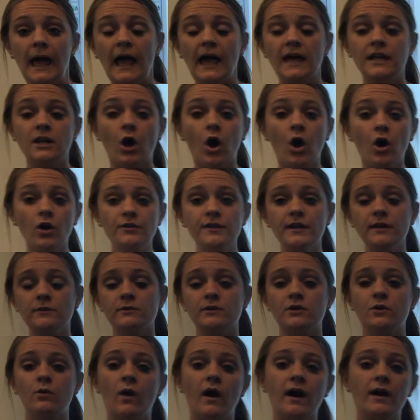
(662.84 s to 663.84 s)
And all that
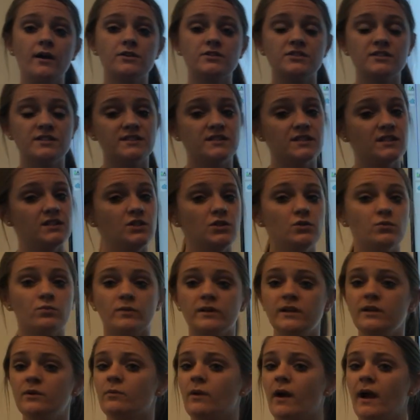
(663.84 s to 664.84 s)
requires is that you
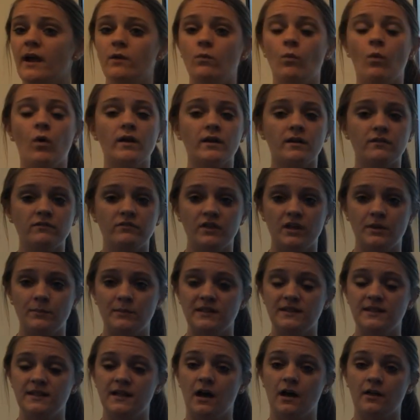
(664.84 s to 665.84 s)
rewrite one of them
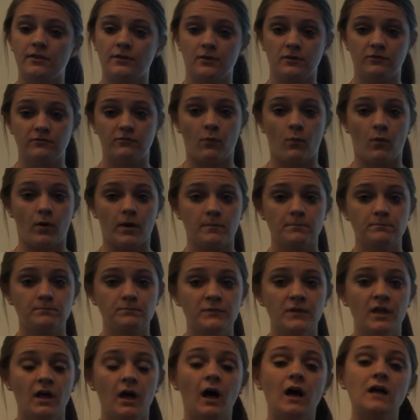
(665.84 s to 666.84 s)
in the other form.
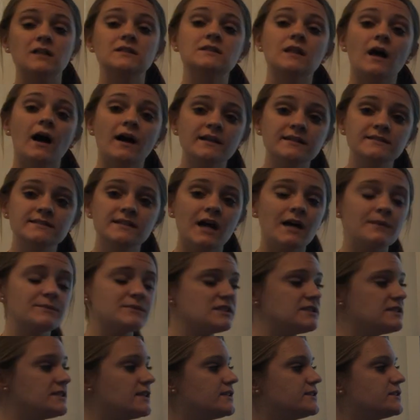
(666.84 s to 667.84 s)
A lot of times
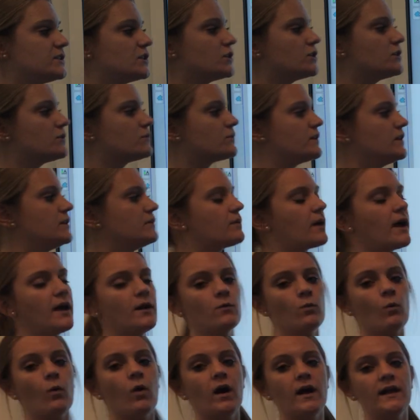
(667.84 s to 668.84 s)
it's easier to
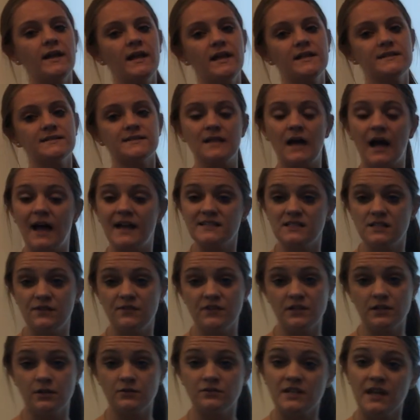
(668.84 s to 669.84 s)
rewrite one in
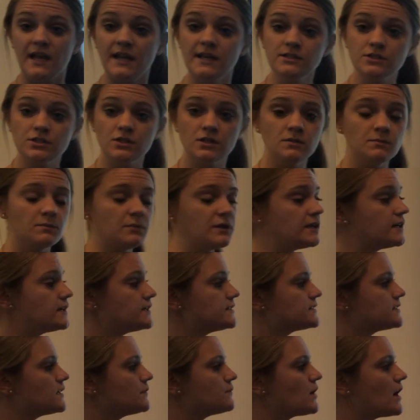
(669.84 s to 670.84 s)
scientific notation
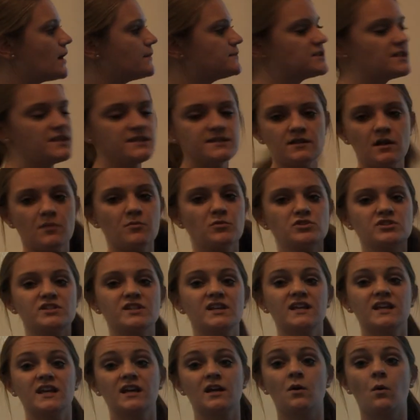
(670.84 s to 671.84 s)
because sometimes these numbers
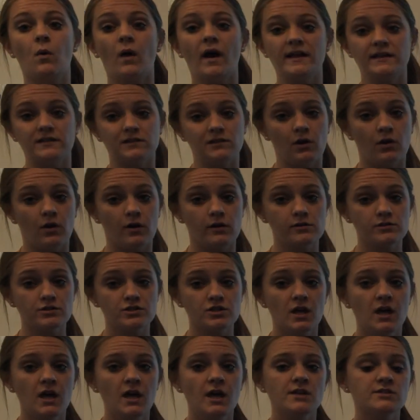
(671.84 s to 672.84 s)
can get quite large.